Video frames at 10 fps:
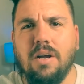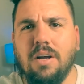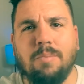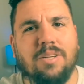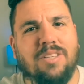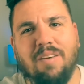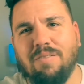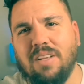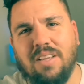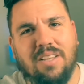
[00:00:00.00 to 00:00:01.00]
but
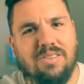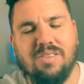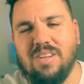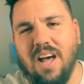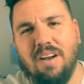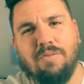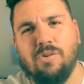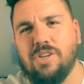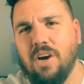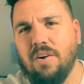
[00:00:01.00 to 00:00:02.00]
definitely this is not a
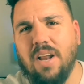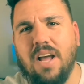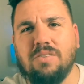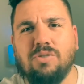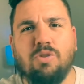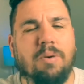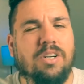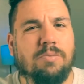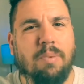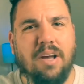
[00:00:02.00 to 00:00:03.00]
fougere. It has too
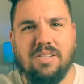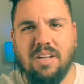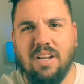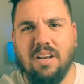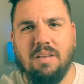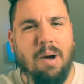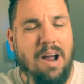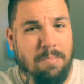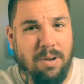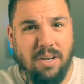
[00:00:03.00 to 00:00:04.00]
much spice in it, in my
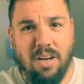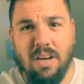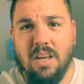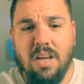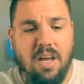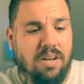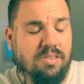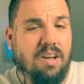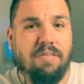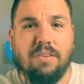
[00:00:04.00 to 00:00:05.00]
opinion. It is
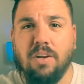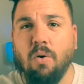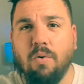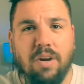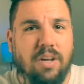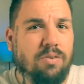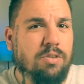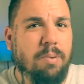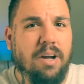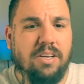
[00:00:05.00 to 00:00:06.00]
definitely an oriental
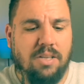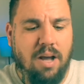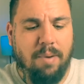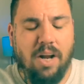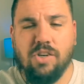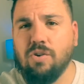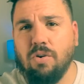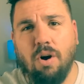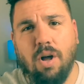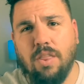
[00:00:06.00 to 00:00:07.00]
spice. I'm not sure
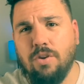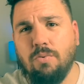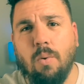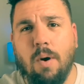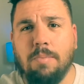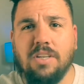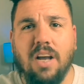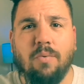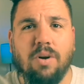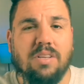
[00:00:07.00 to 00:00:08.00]
on the Dua
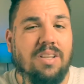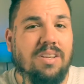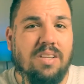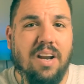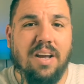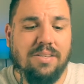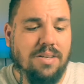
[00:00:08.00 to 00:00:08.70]
website what it's listed as.